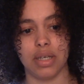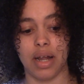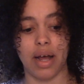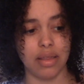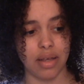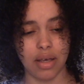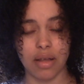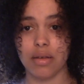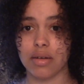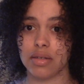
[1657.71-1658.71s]
And I think
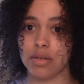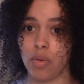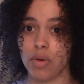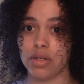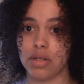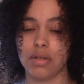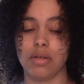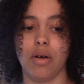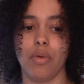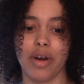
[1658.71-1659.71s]
it looks gorgeous.
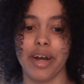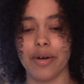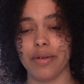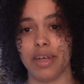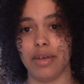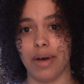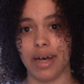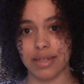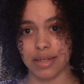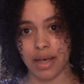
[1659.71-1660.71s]
We're here in the
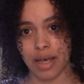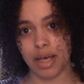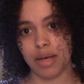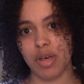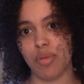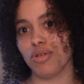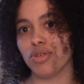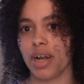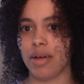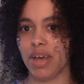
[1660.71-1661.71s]
US, people
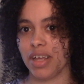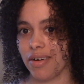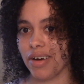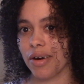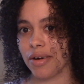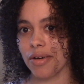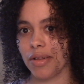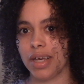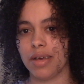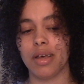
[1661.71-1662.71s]
try to make their hair curly.